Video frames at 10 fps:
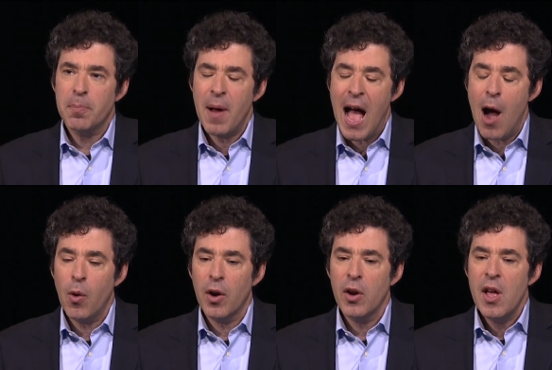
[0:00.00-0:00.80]
the
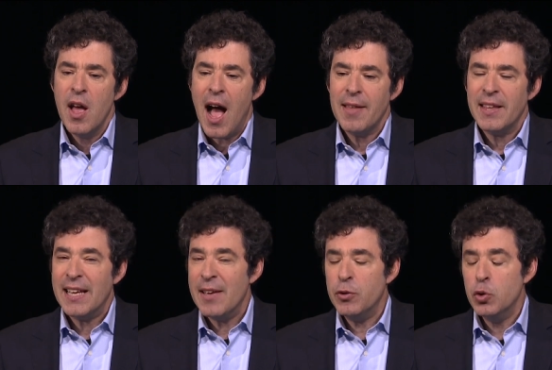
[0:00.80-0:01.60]
power, I
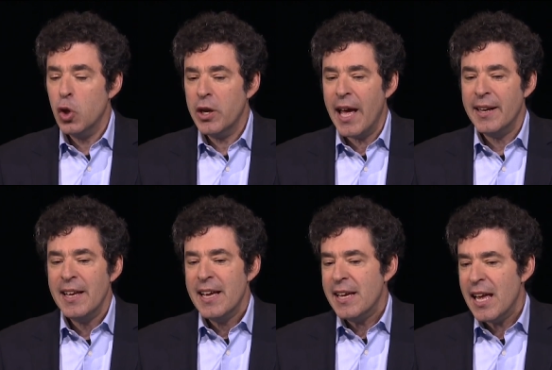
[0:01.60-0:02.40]
think, if you look at
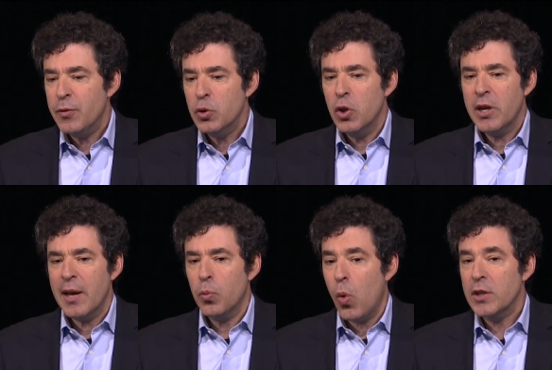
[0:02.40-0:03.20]
if you look
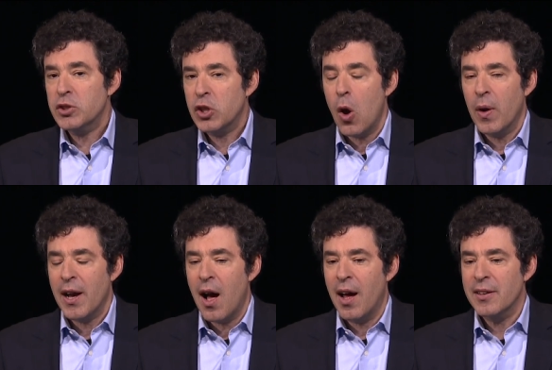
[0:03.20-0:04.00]
at what's going
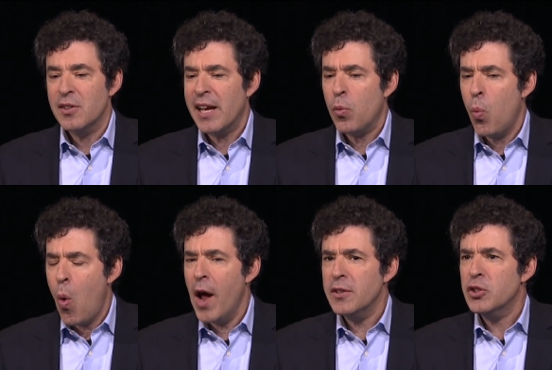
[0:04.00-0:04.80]
on, like
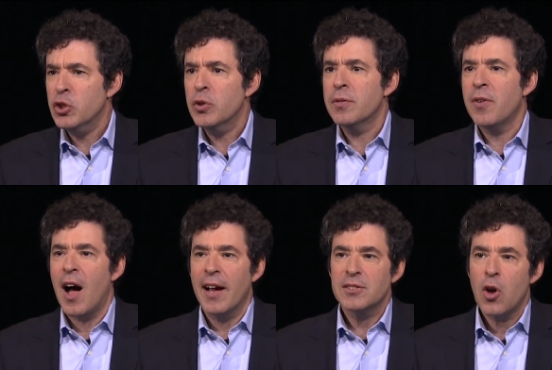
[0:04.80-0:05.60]
what
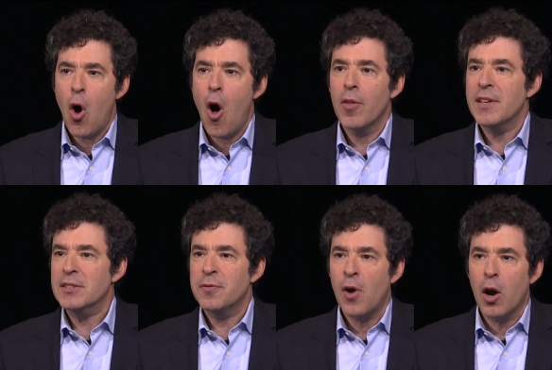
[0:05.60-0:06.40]
unifies all
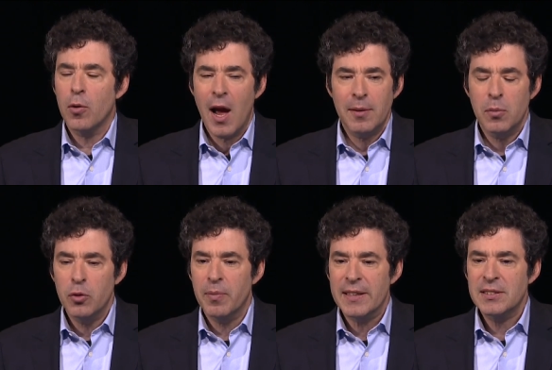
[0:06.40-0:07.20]
these far right
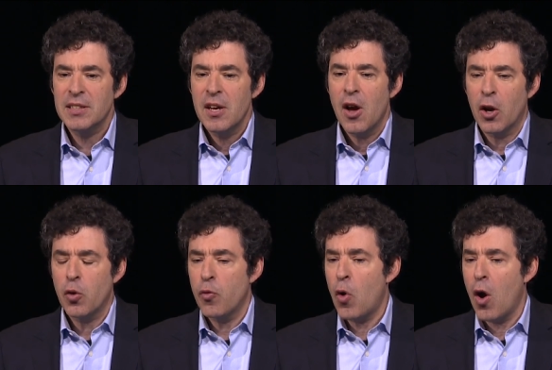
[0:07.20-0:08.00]
movements ac-
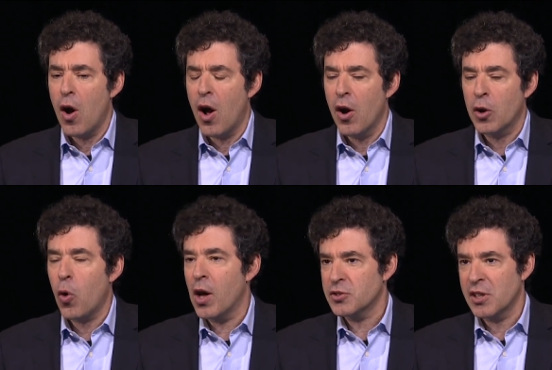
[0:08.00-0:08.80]
uh,
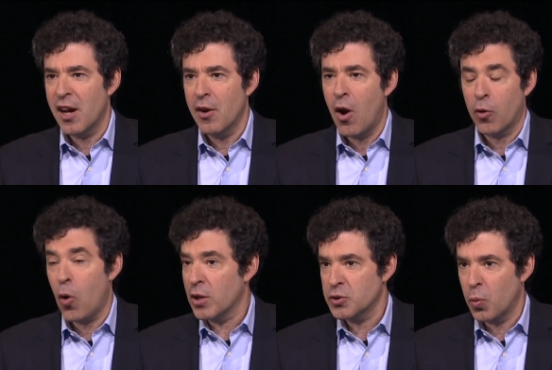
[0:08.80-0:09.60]
across, the,
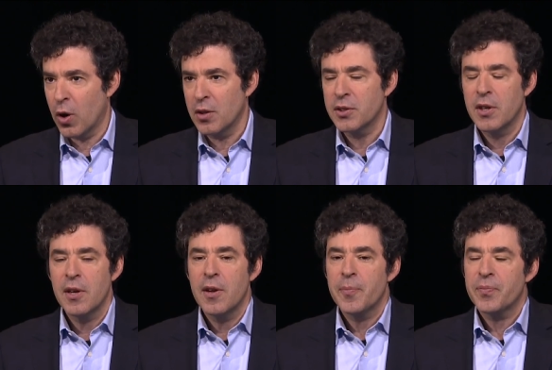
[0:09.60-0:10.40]
across the world,
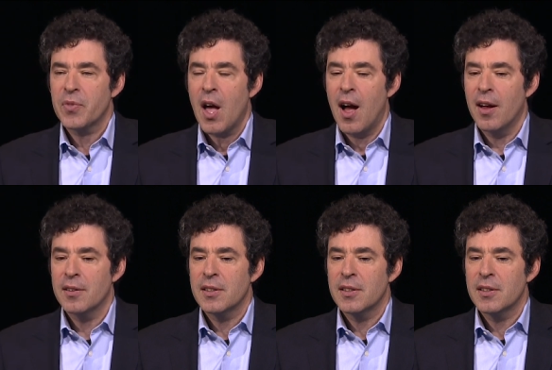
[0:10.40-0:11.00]
uh,